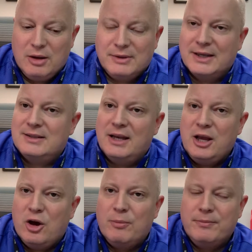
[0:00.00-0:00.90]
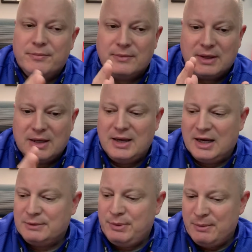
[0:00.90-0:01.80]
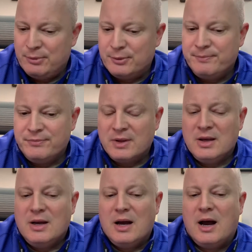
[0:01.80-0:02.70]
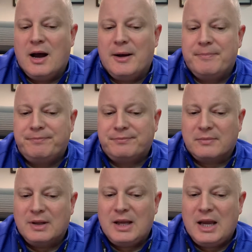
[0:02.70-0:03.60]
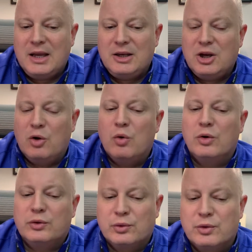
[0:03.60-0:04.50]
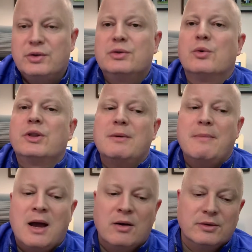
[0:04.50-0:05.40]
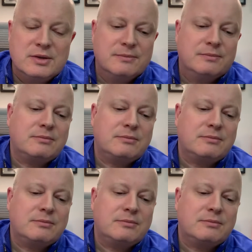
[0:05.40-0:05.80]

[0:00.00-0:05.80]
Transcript: like I said, help connect people. And, we'll sort of sort them out.